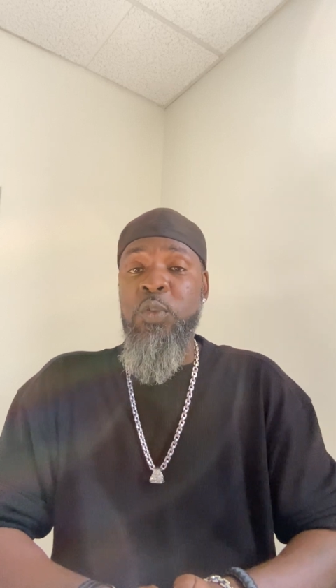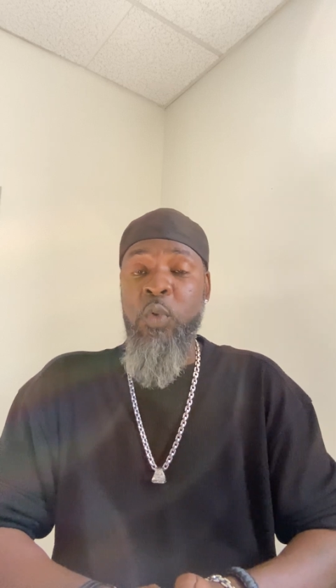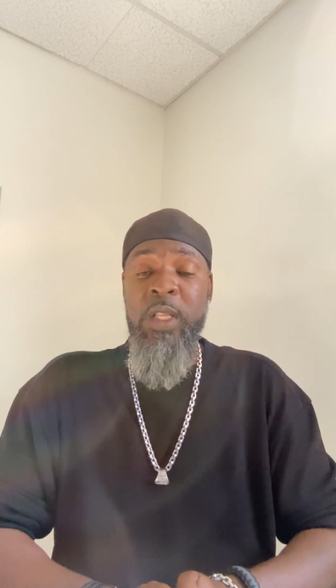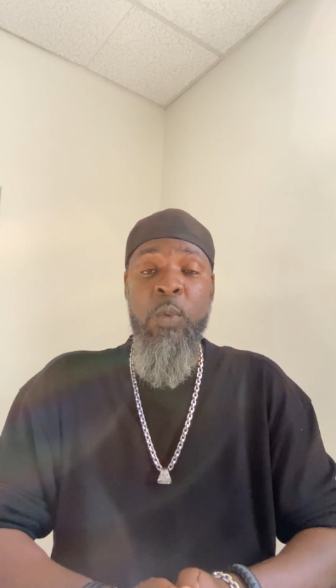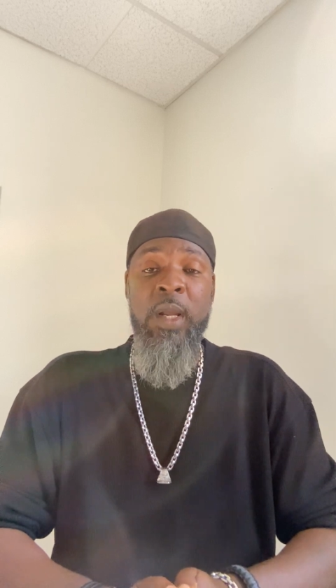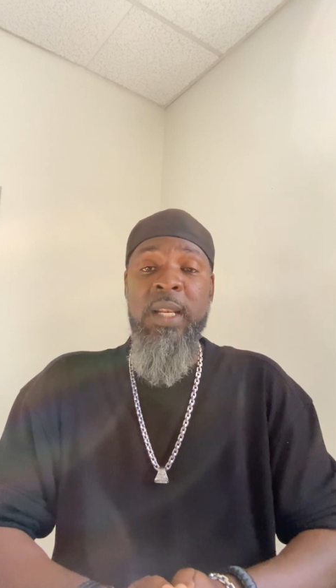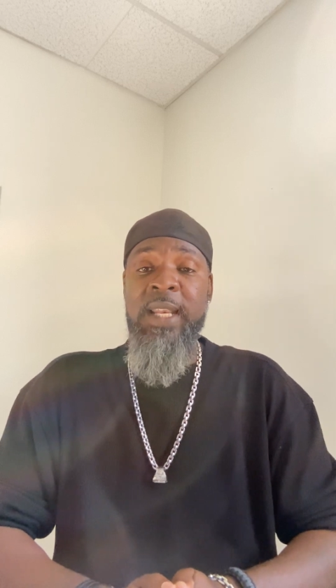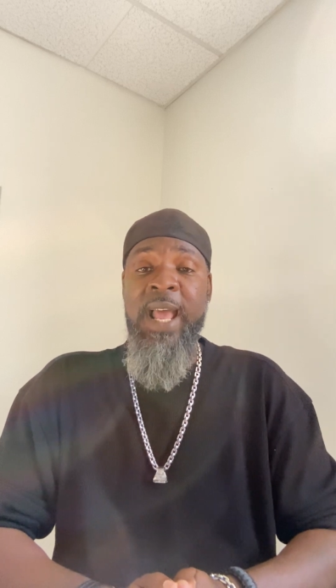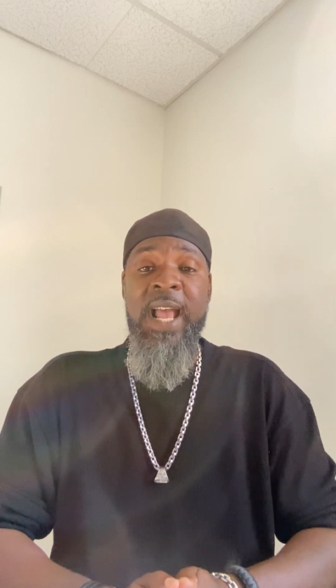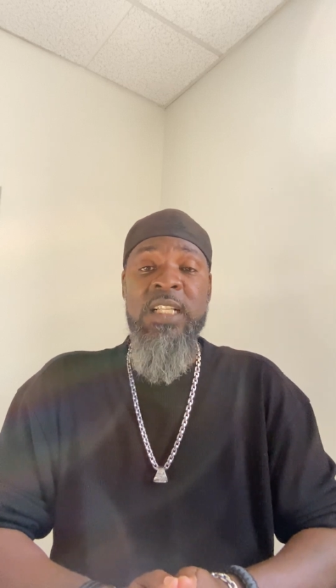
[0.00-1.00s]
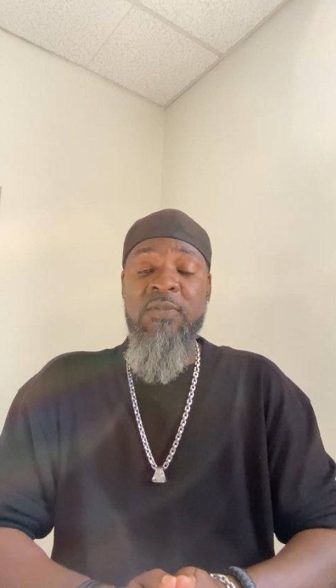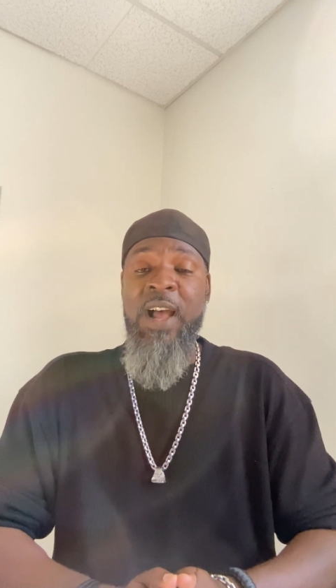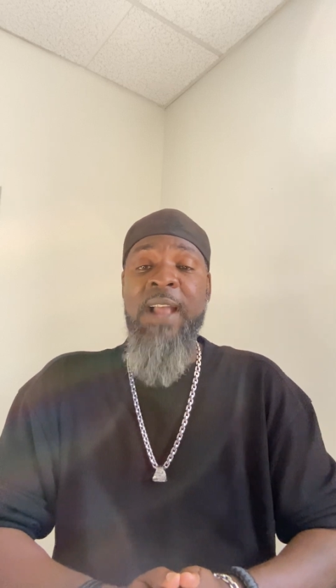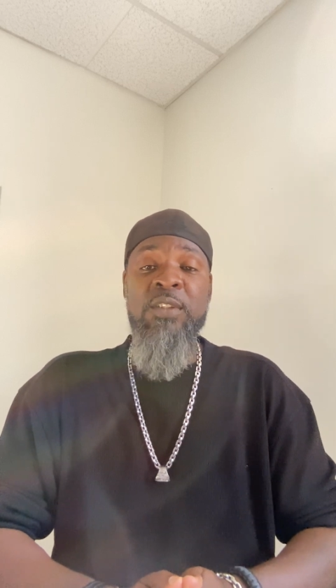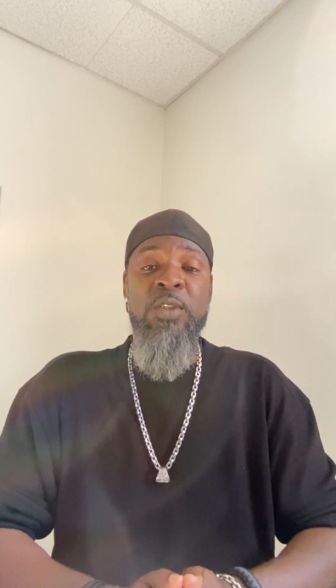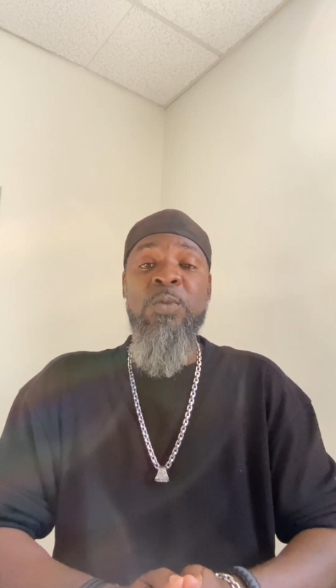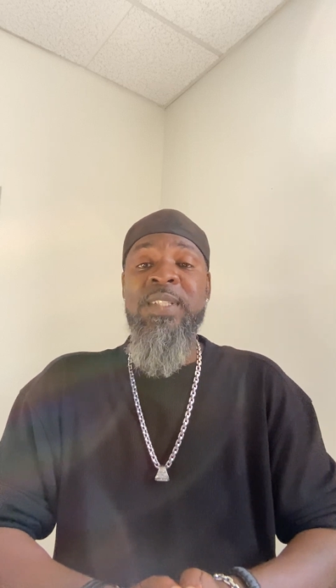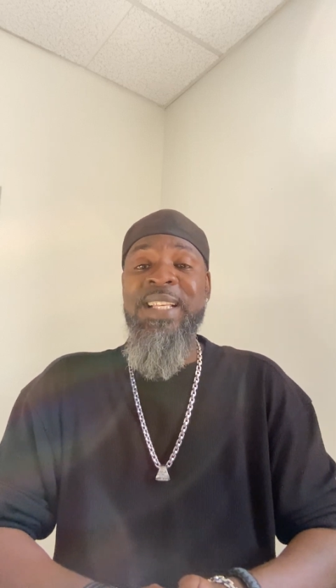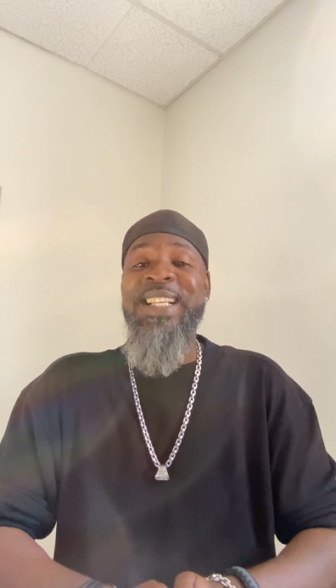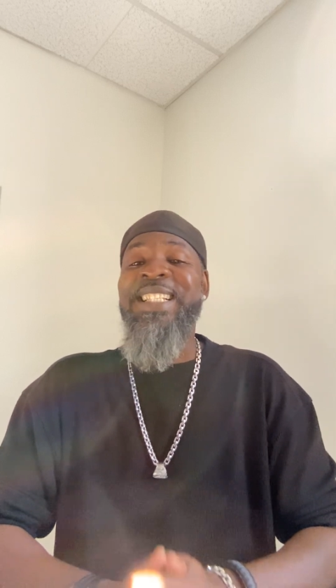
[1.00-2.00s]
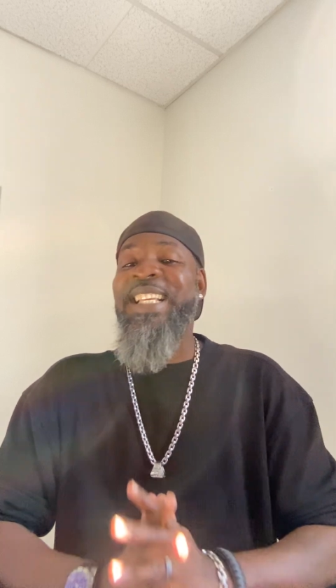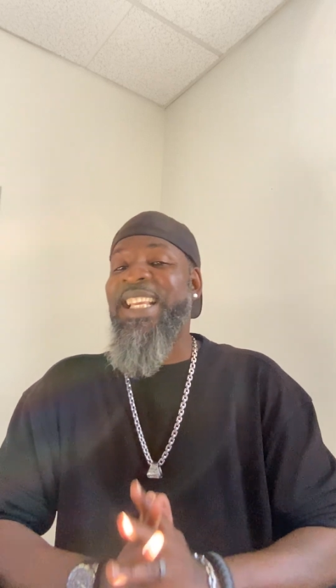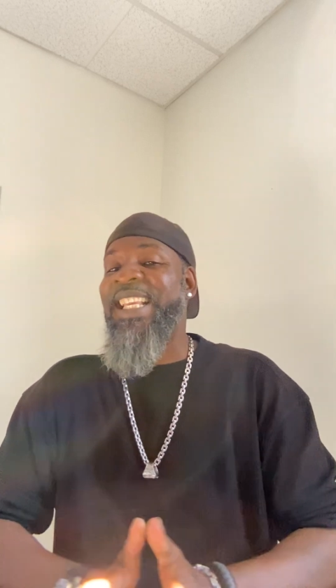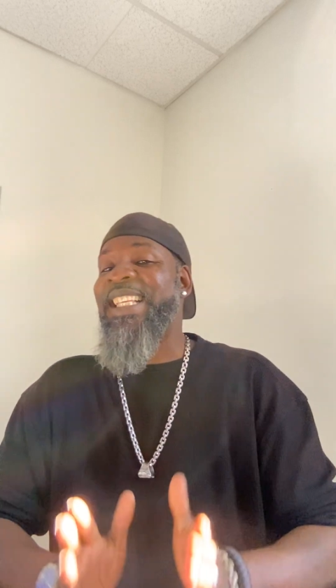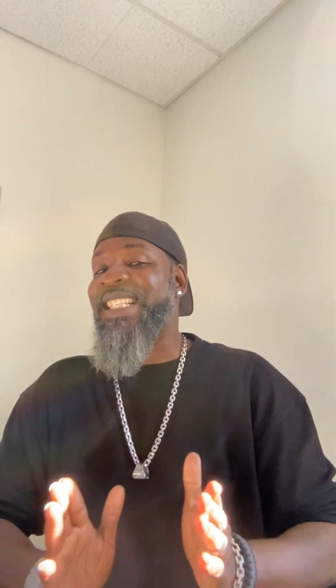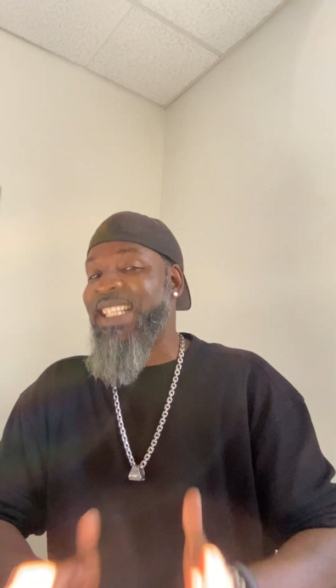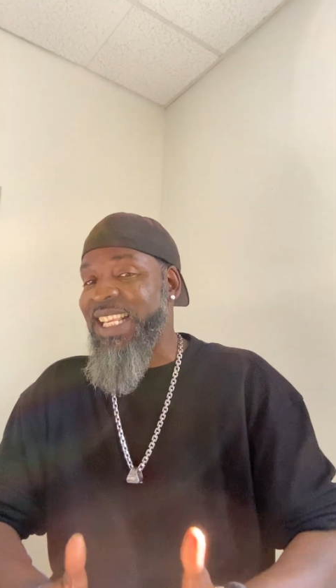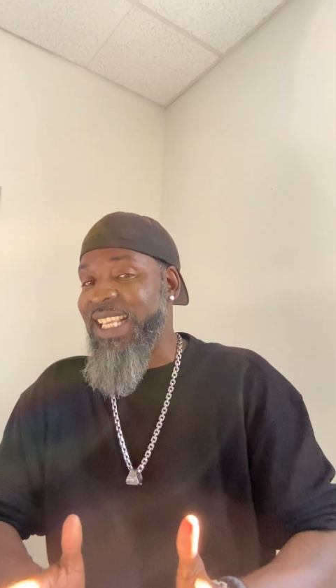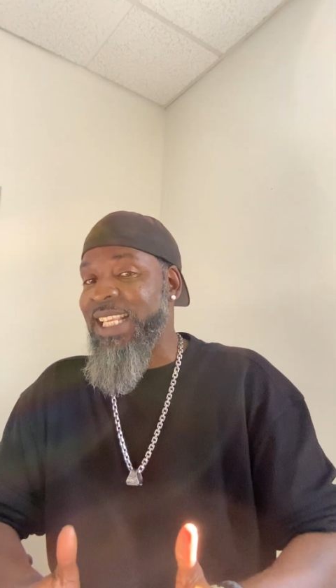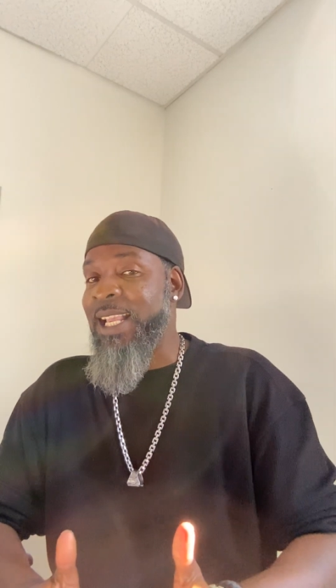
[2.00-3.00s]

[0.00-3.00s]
21-526EZ.